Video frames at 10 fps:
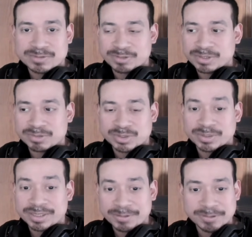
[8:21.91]
Twitter was
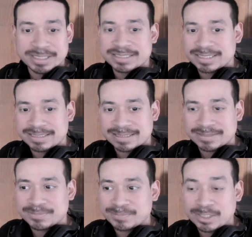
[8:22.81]
going crazy,
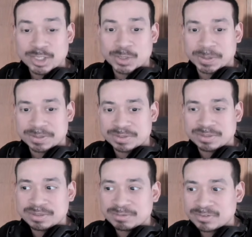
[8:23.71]
like bonkers
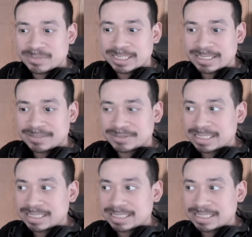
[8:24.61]
with my account.